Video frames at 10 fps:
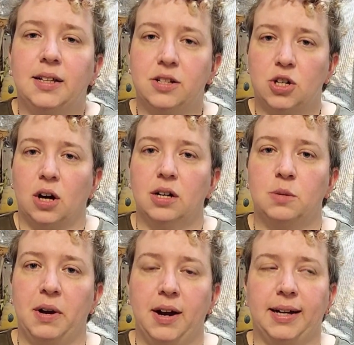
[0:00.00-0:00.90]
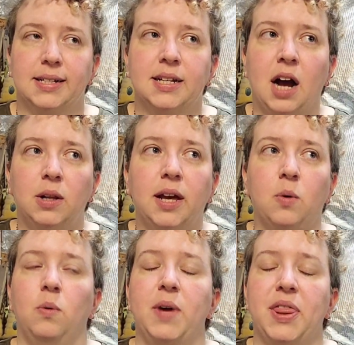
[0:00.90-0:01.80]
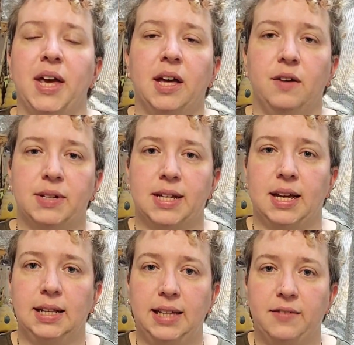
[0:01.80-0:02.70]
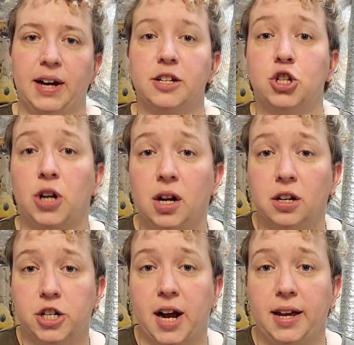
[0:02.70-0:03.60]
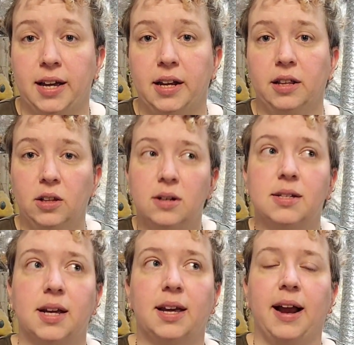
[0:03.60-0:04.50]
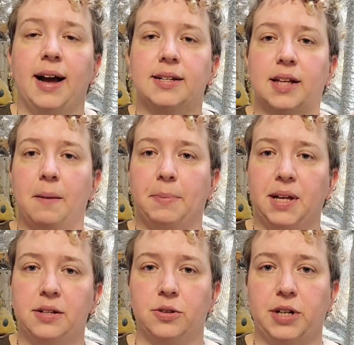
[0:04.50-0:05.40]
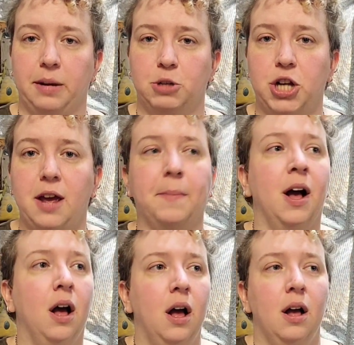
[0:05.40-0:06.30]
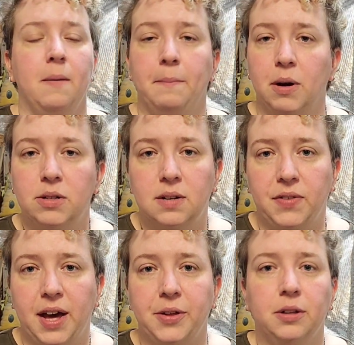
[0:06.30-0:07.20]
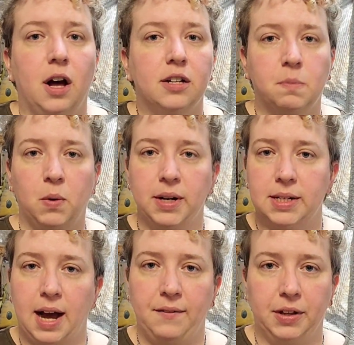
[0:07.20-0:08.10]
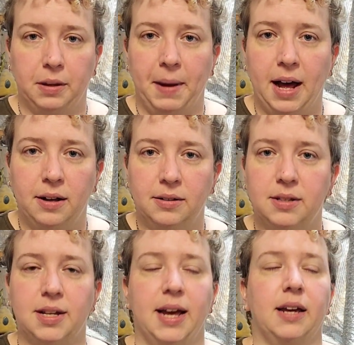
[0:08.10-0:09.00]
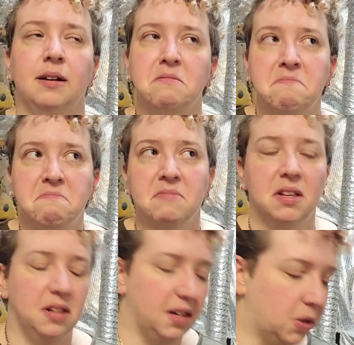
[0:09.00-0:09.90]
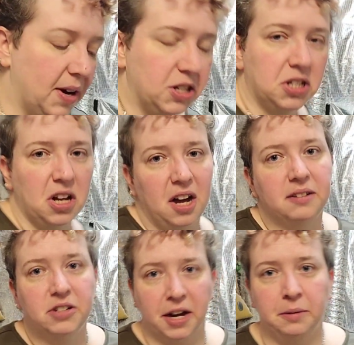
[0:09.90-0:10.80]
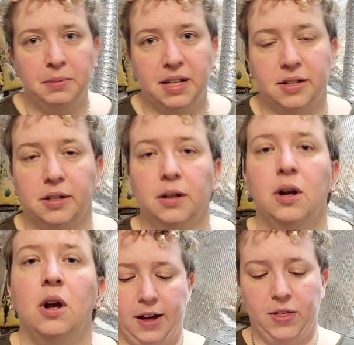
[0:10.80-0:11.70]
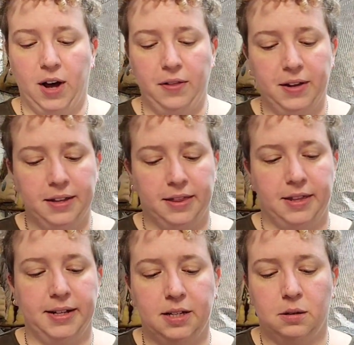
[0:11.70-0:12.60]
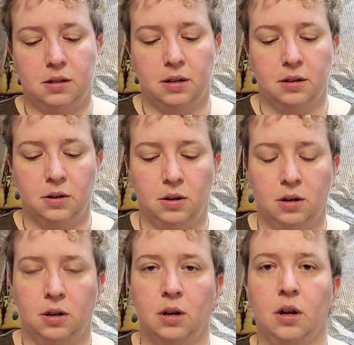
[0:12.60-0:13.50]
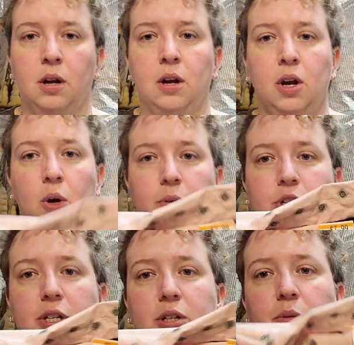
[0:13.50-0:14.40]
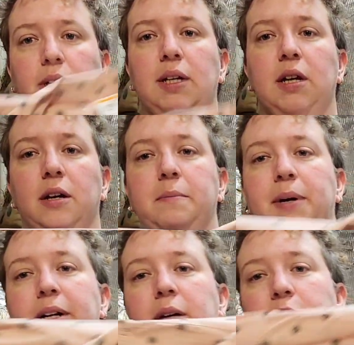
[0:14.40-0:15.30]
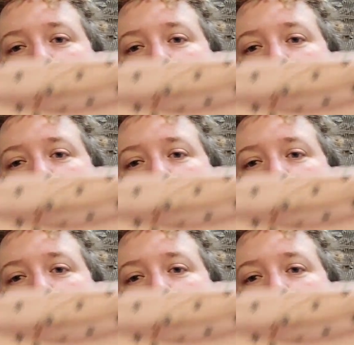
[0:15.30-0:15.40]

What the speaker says: that Star is wearing, it's not like what we think of as like a Levi's trucker jacket. It looks like it has that blazer type shape. Most of the other Lost Boys have the lapels, like, so I just thought denim blazer. I thought that this was just a really good button-up